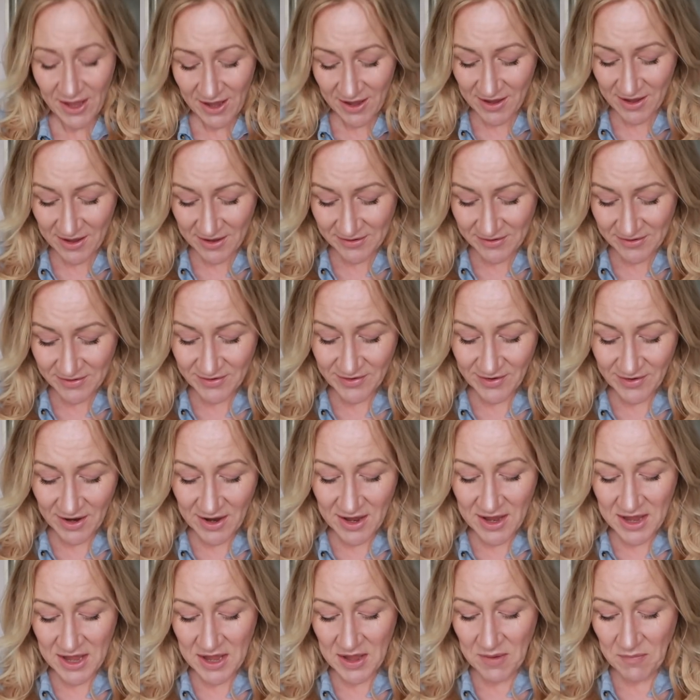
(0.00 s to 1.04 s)
And
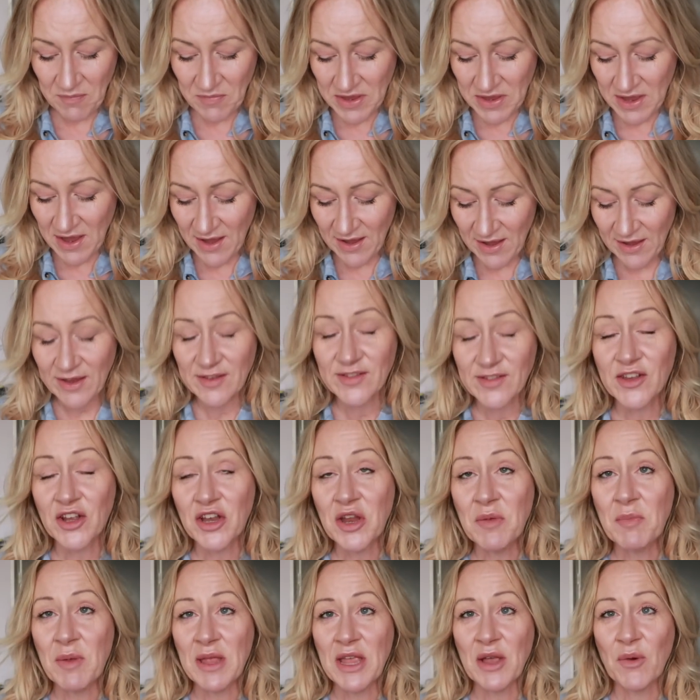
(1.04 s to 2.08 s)
yeah, it's going
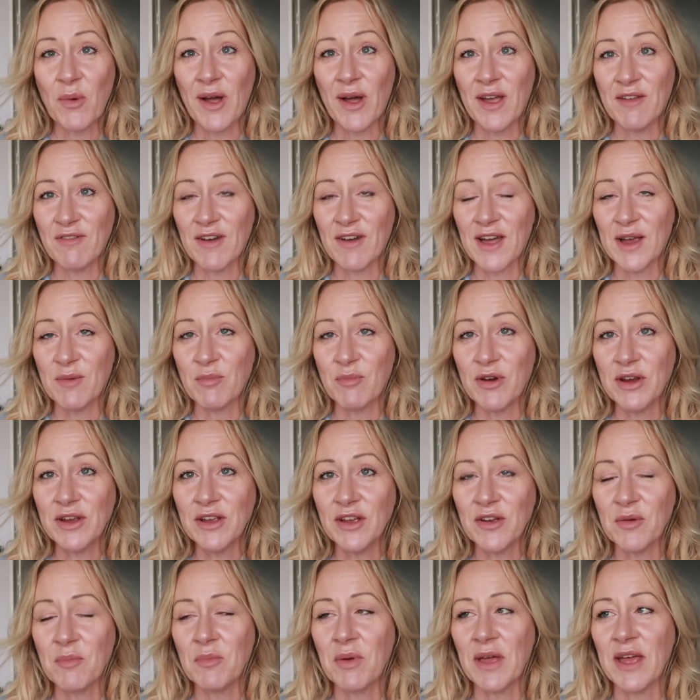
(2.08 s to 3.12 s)
to be quite
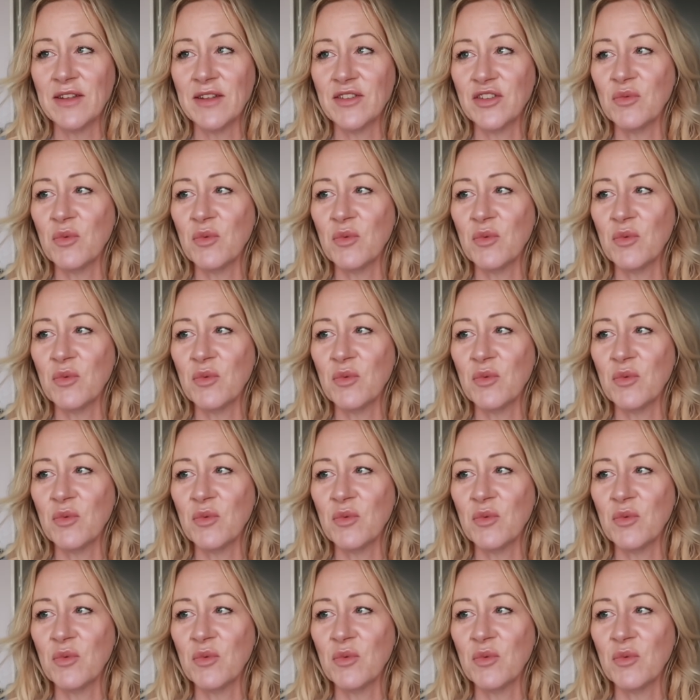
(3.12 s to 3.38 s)
vibrant compared